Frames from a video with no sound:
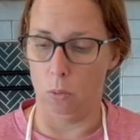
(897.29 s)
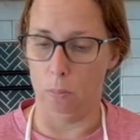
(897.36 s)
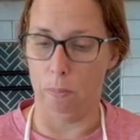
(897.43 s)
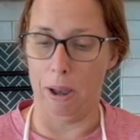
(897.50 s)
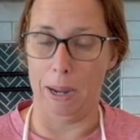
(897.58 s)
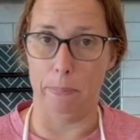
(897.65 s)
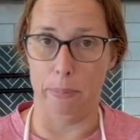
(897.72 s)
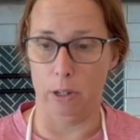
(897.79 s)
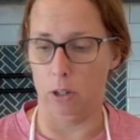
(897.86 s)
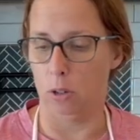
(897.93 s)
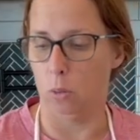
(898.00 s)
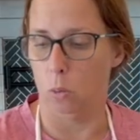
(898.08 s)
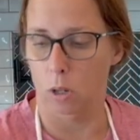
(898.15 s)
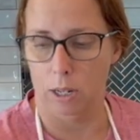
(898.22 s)
My
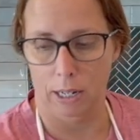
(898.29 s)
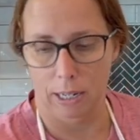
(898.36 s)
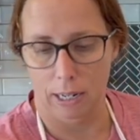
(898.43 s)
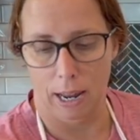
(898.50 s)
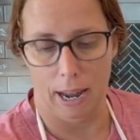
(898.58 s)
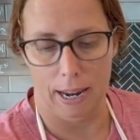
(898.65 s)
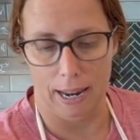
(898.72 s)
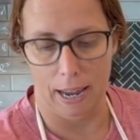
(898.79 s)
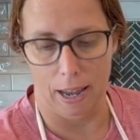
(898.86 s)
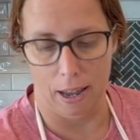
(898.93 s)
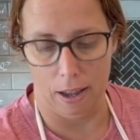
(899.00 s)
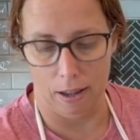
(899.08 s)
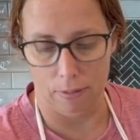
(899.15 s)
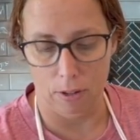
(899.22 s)
bigger one, I
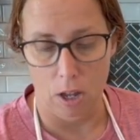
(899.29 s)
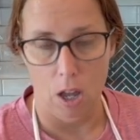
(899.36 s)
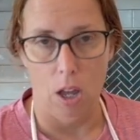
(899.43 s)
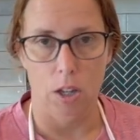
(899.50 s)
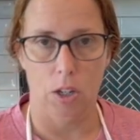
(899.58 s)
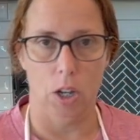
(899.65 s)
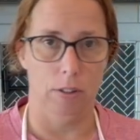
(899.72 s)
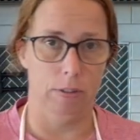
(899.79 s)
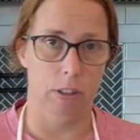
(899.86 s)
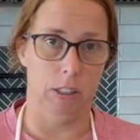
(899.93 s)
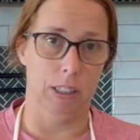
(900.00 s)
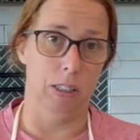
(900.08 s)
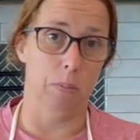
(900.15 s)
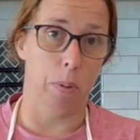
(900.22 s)
have covered in